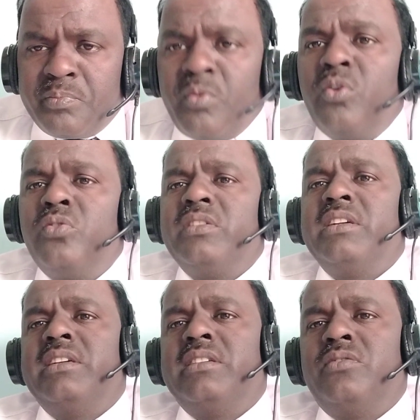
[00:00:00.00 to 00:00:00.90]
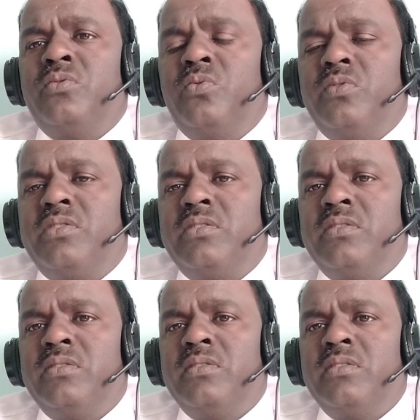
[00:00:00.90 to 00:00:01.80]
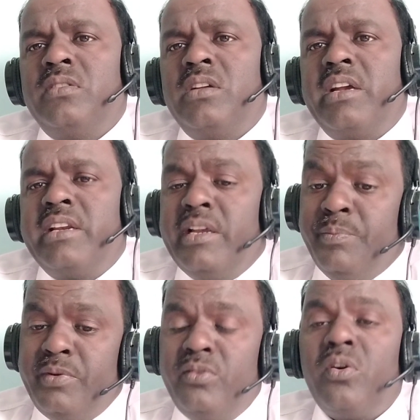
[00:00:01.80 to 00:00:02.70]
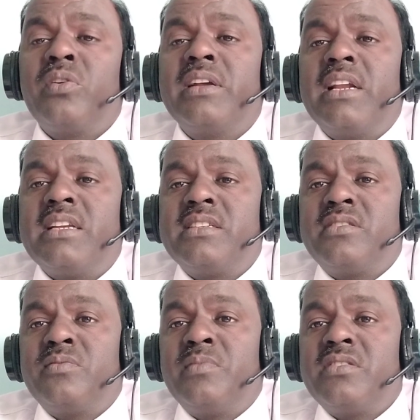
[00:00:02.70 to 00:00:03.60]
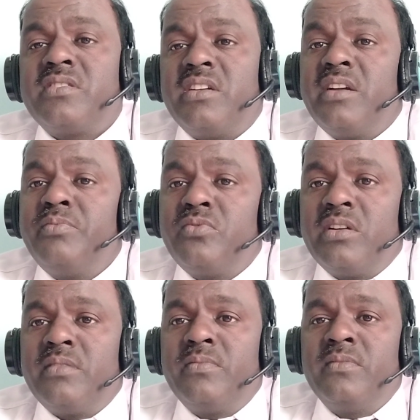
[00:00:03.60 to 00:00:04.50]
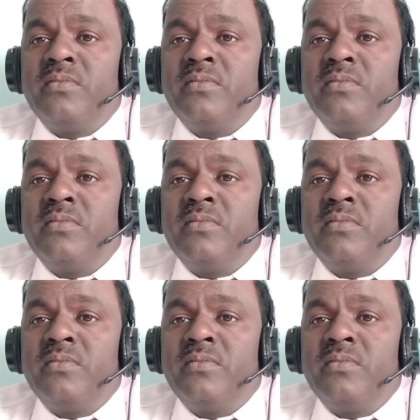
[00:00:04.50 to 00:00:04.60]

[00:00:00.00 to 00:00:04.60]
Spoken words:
follow the rules, and every organization must have to have